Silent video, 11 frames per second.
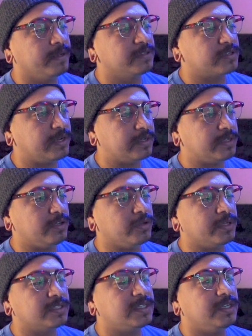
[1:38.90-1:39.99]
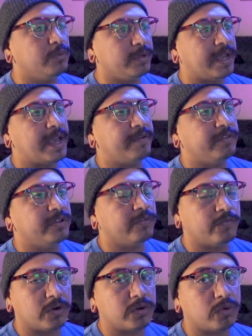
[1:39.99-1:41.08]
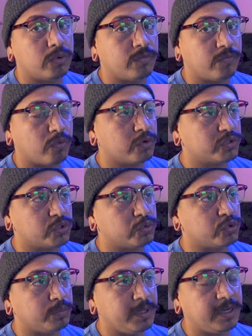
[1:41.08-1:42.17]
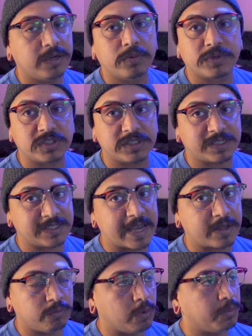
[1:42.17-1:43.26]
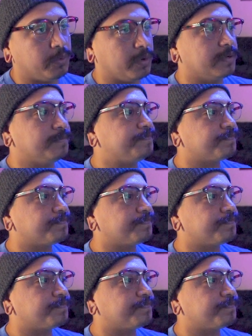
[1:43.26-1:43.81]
So now that you can see, we have it vertical for social media, which is exactly what we want.